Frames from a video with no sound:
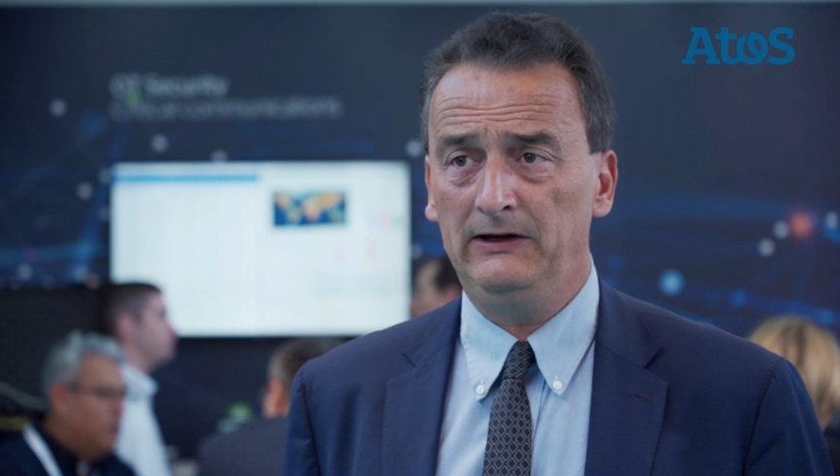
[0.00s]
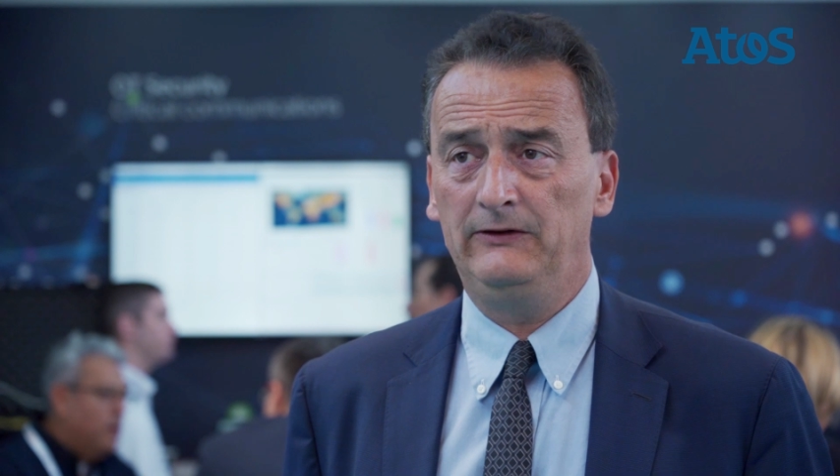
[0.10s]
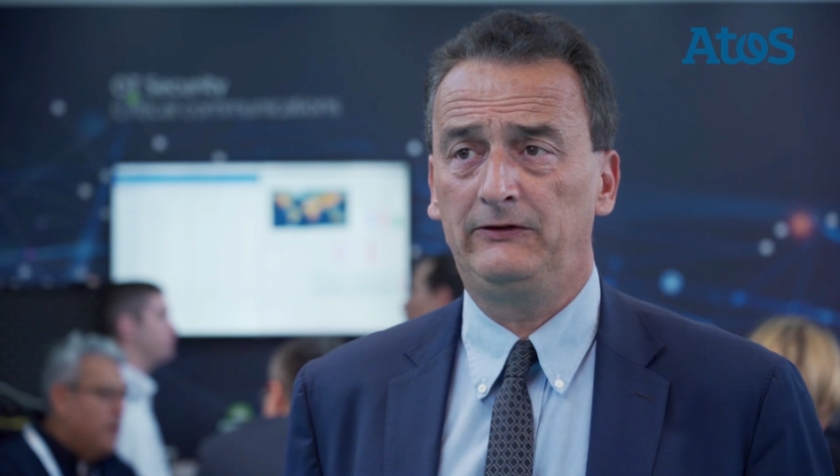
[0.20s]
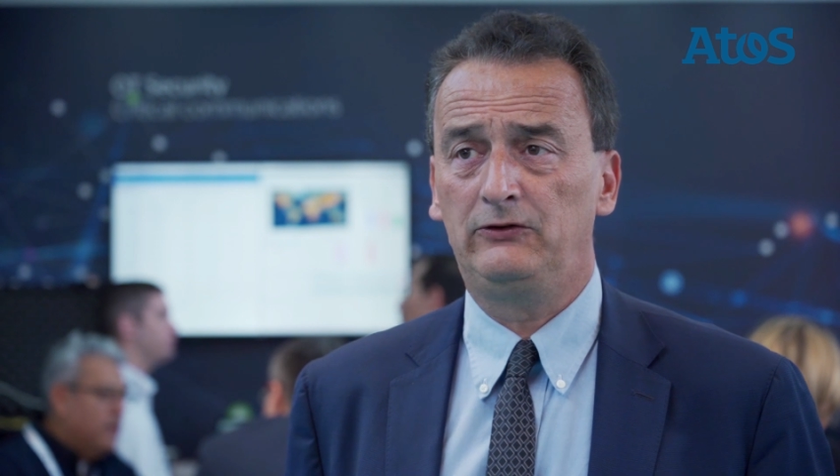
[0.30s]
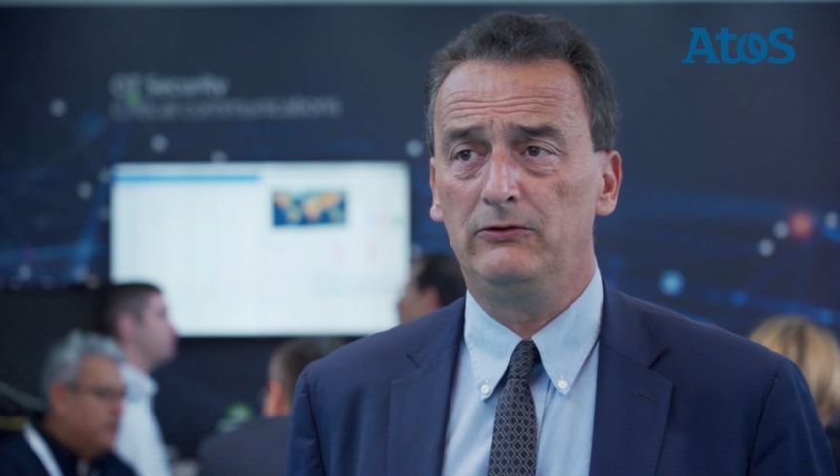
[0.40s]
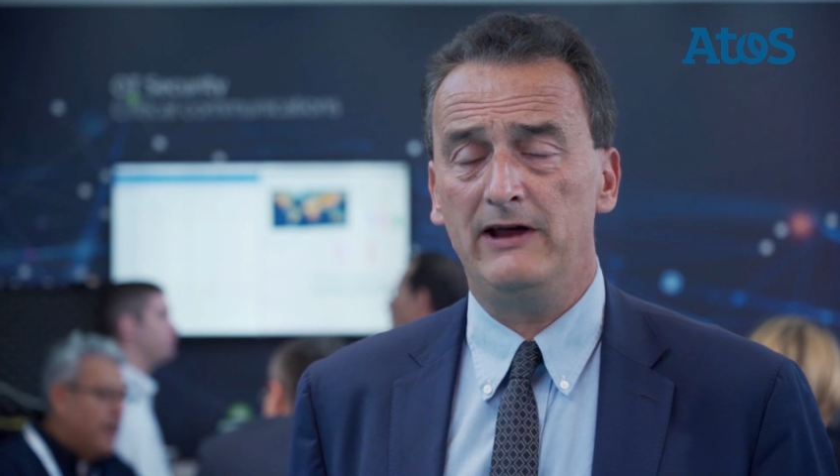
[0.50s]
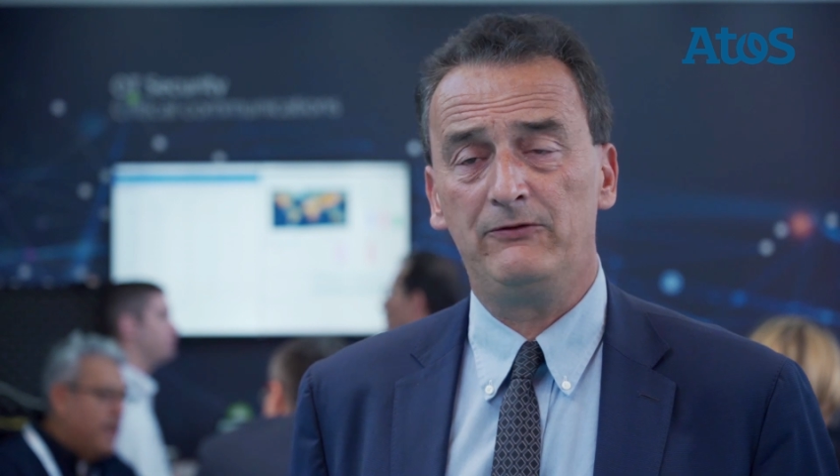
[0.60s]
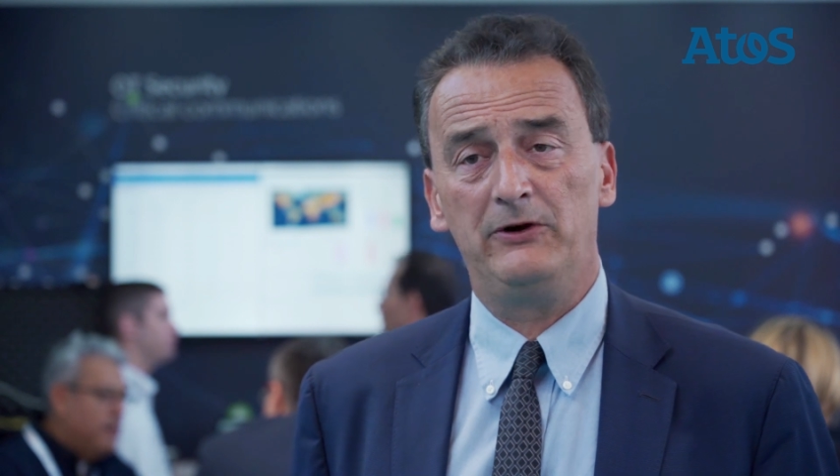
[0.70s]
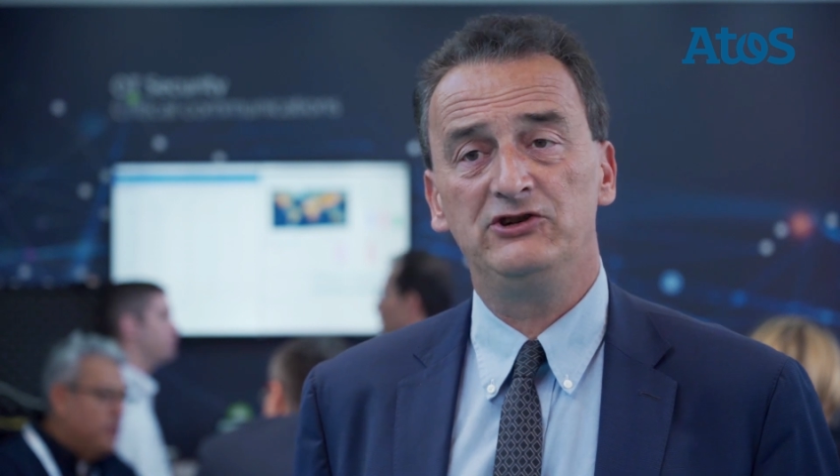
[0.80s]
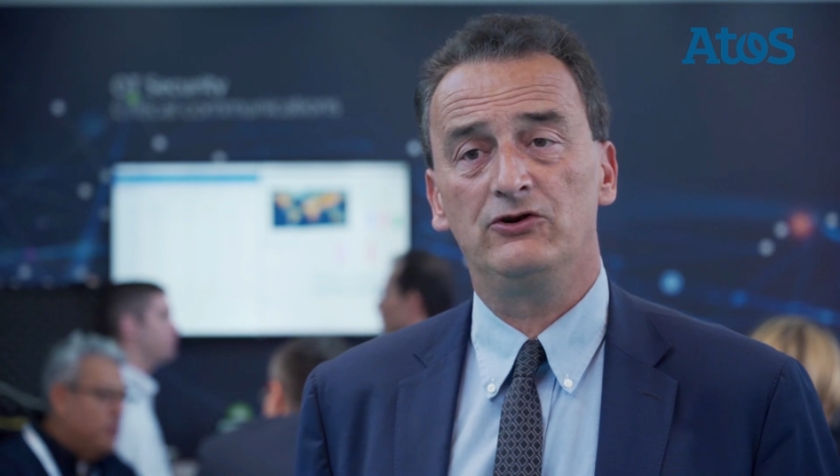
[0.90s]
is to
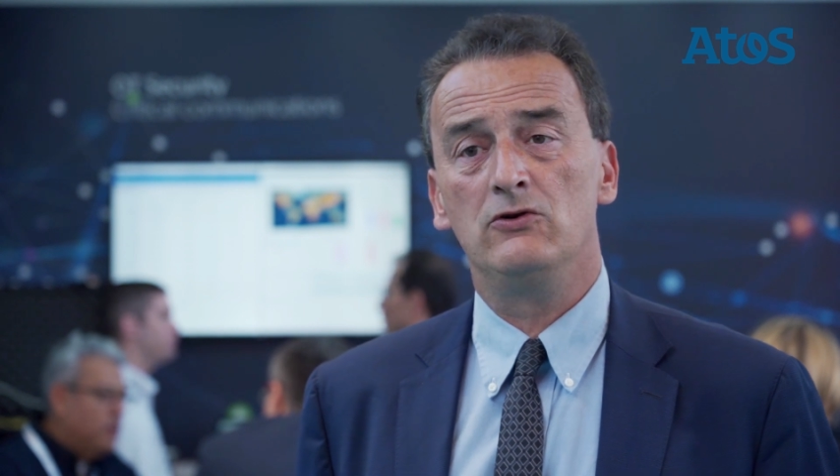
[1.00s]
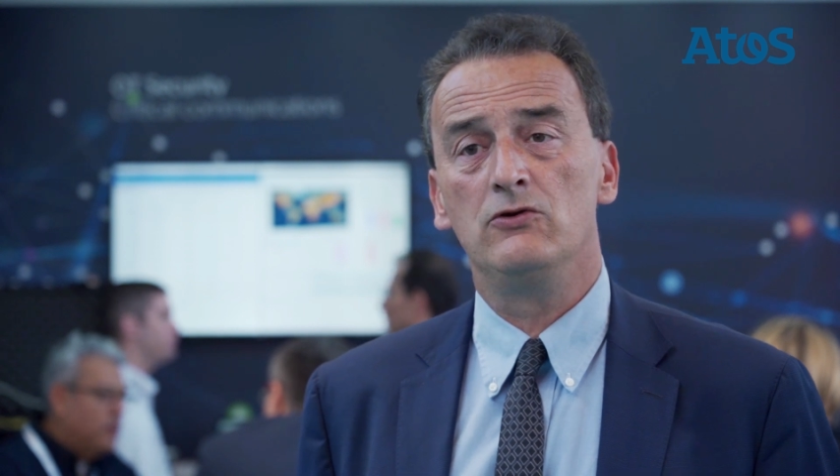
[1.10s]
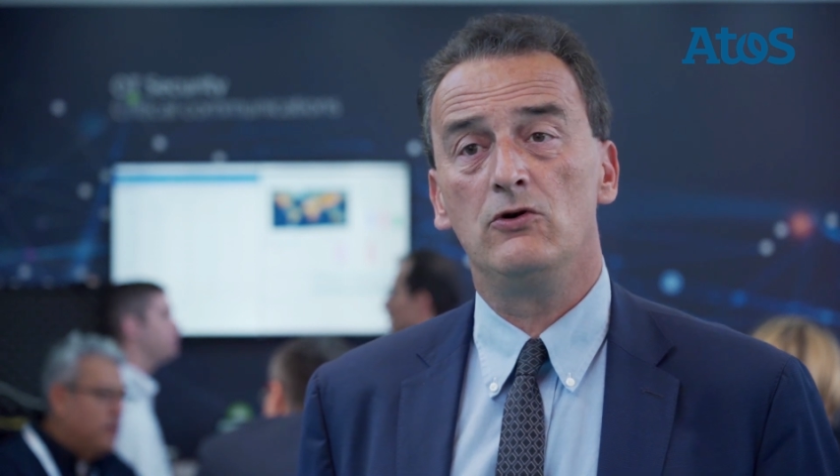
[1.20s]
leverage on